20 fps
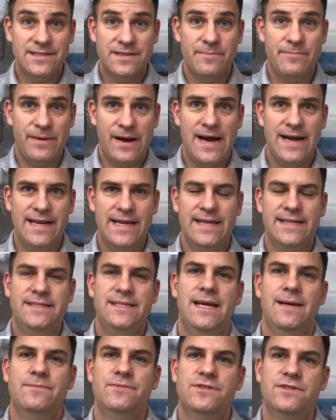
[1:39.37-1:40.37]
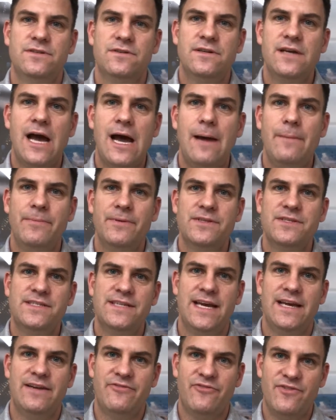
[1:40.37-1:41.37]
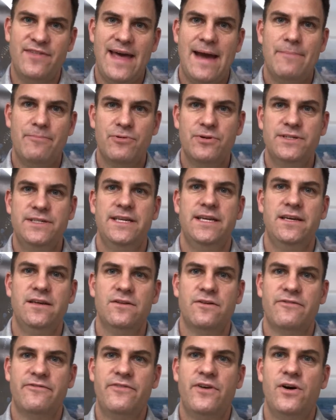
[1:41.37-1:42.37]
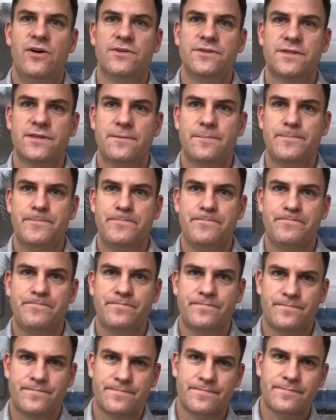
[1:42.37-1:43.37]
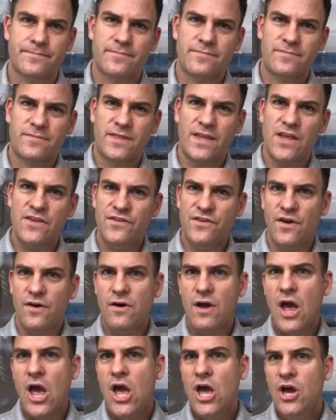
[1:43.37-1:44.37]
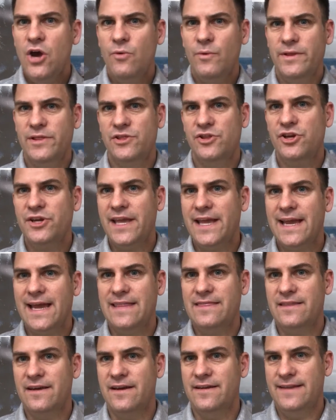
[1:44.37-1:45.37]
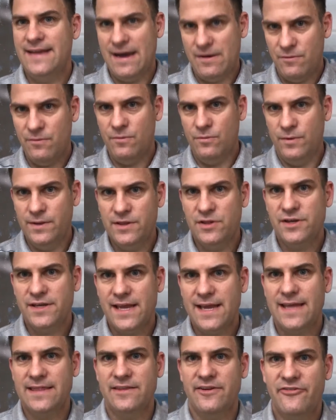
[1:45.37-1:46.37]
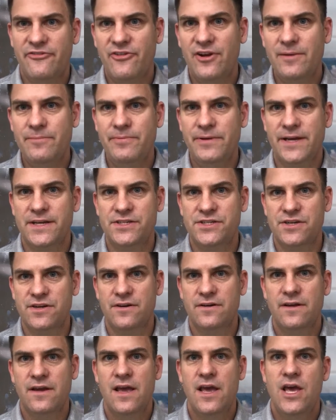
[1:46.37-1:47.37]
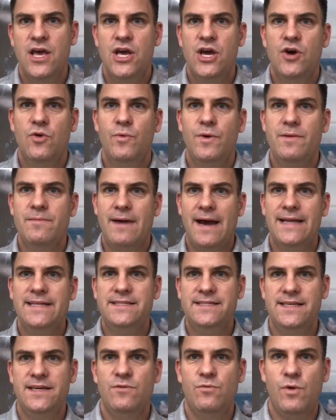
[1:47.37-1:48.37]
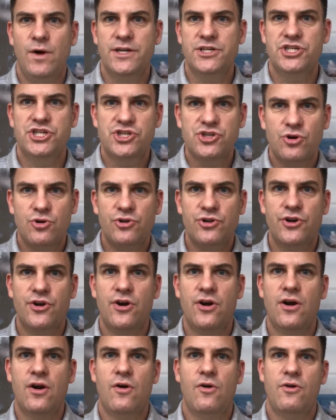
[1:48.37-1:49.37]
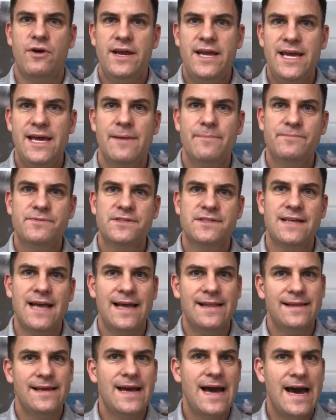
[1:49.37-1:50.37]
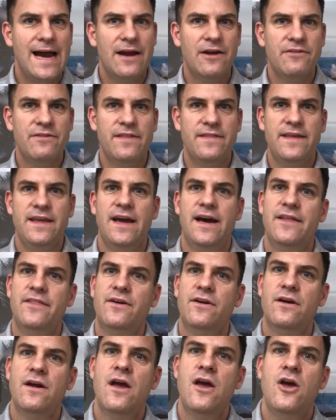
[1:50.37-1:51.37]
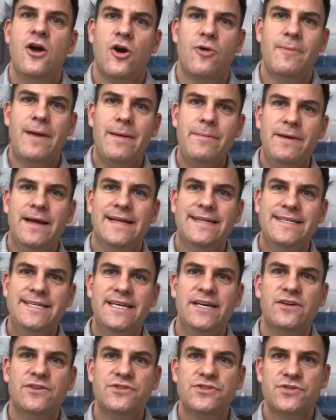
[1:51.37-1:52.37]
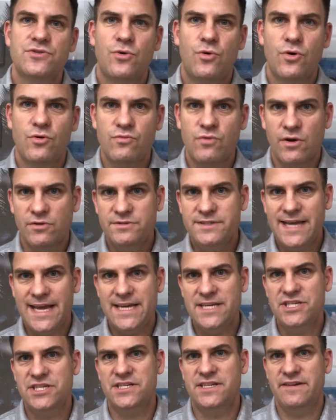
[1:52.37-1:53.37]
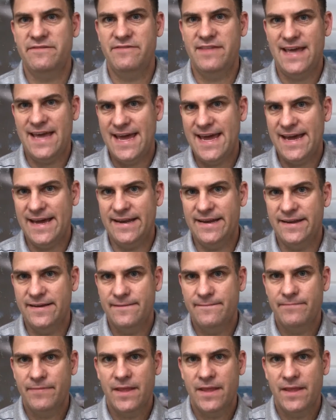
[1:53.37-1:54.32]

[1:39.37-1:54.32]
the body attempts to compensate for that particular fault. So when looking at the front picture, we might see one shoulder or hip slightly higher than the other, or maybe a tilt or rotation of the head.